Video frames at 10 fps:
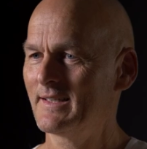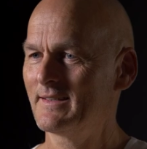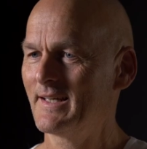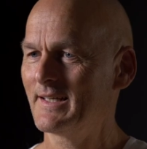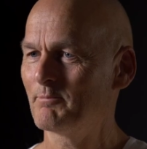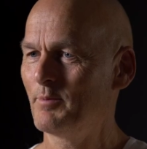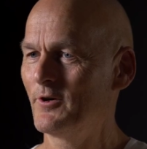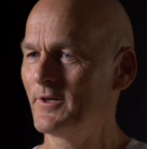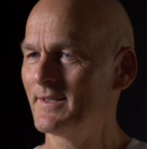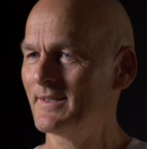At that
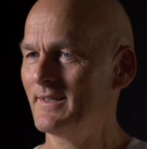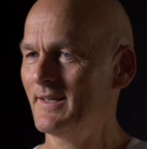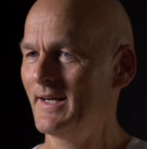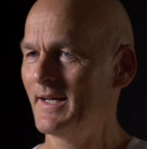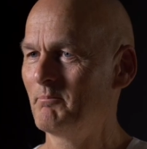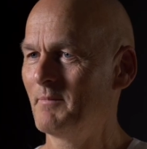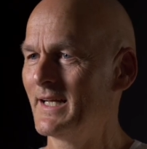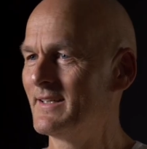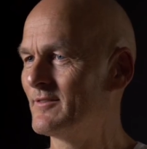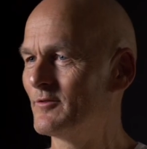point, I
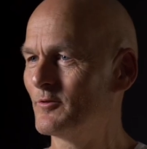managed